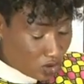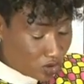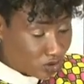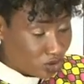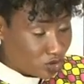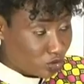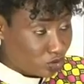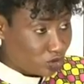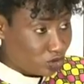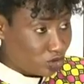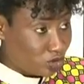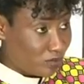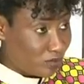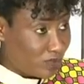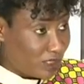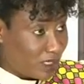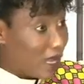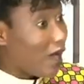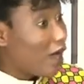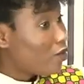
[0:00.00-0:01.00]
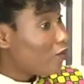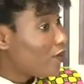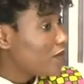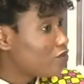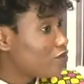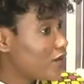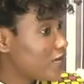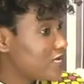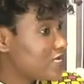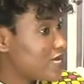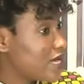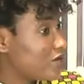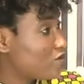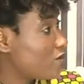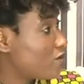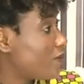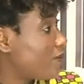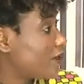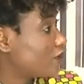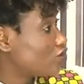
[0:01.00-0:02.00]
on social media? Oh, wait,
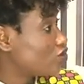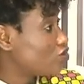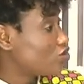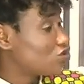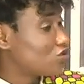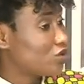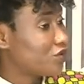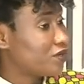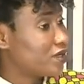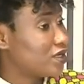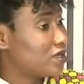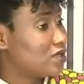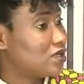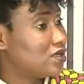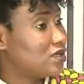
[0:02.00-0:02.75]
sorry.